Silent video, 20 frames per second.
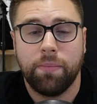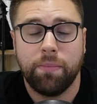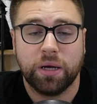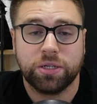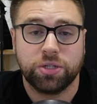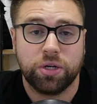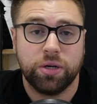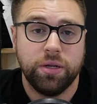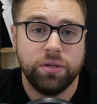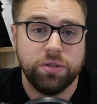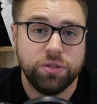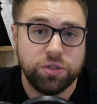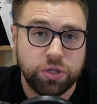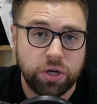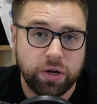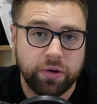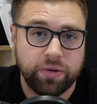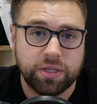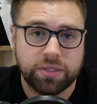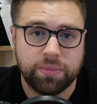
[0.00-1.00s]
muscular
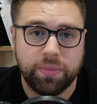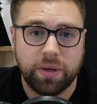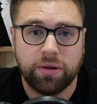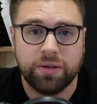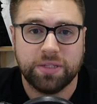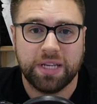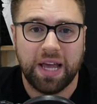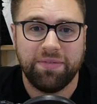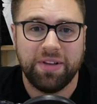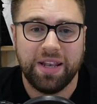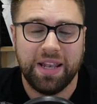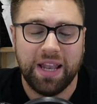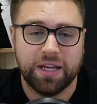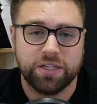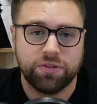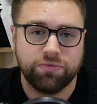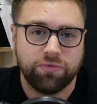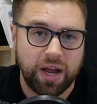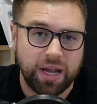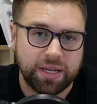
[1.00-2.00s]
endurance because they're having
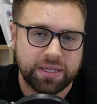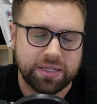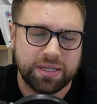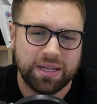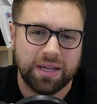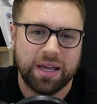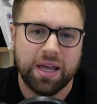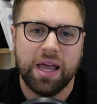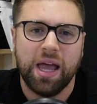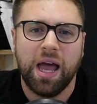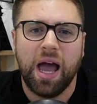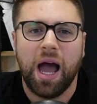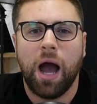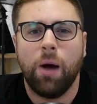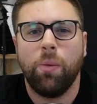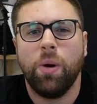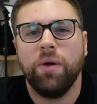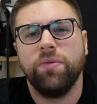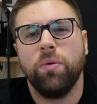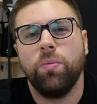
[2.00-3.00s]
less rest.
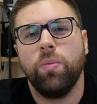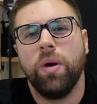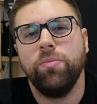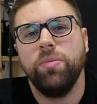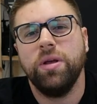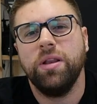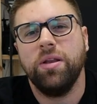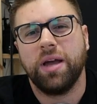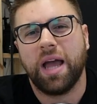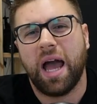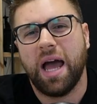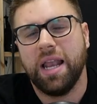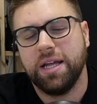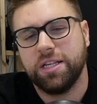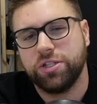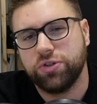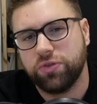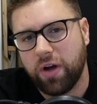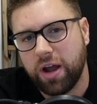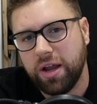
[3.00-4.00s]
However, when we look at their
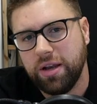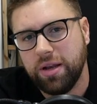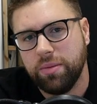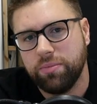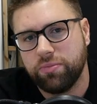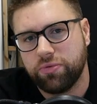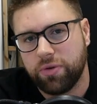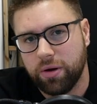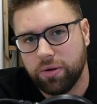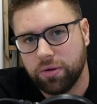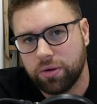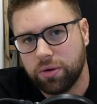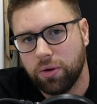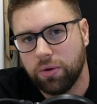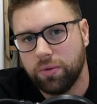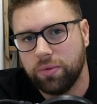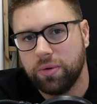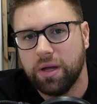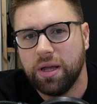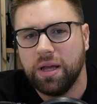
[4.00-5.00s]
training
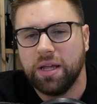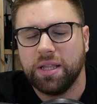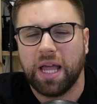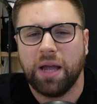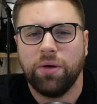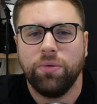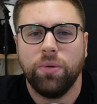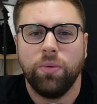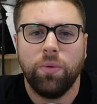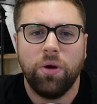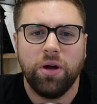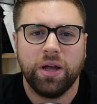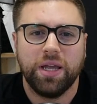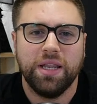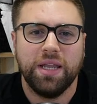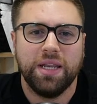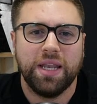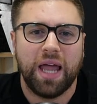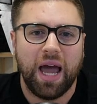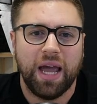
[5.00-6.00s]
protocol, they were working
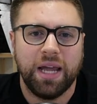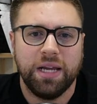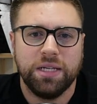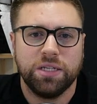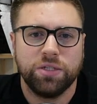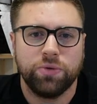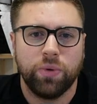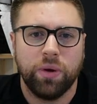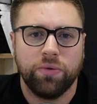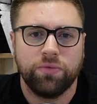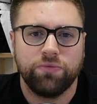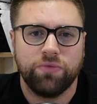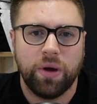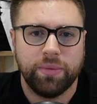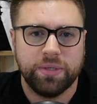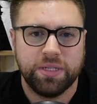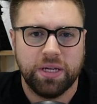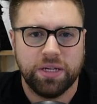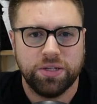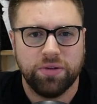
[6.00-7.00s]
in that 8 to 12
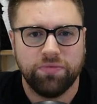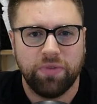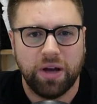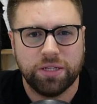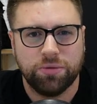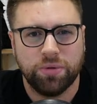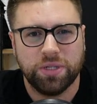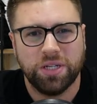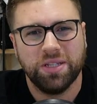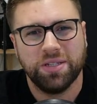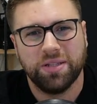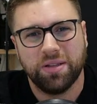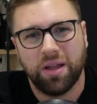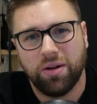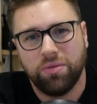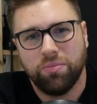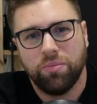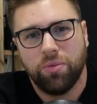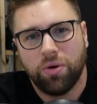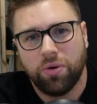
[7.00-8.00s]
repetition range, which is
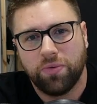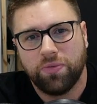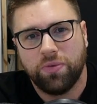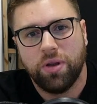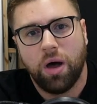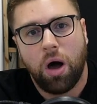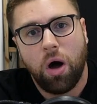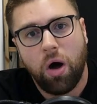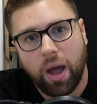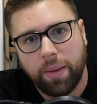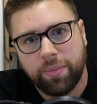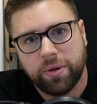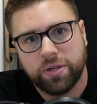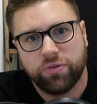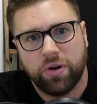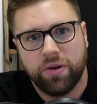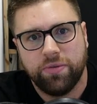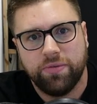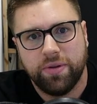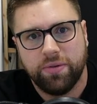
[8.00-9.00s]
known more for the
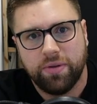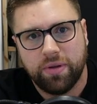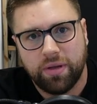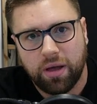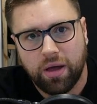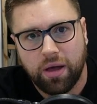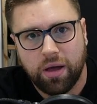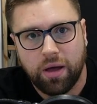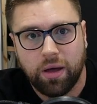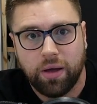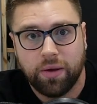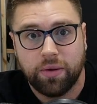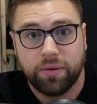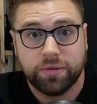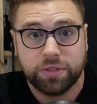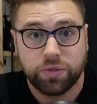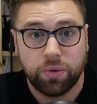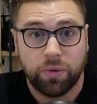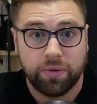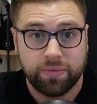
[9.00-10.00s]
hypertrophy
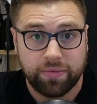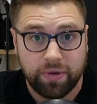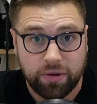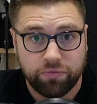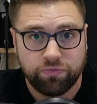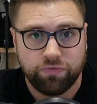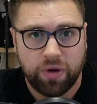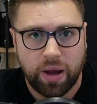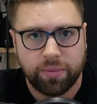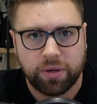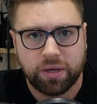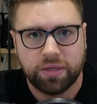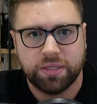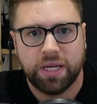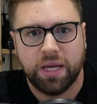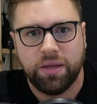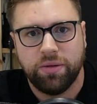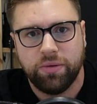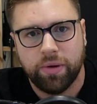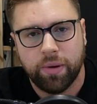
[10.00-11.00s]
sort of rep
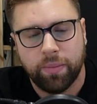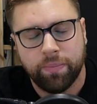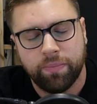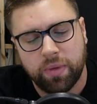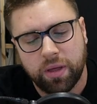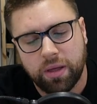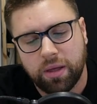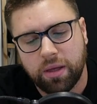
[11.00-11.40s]
continuum.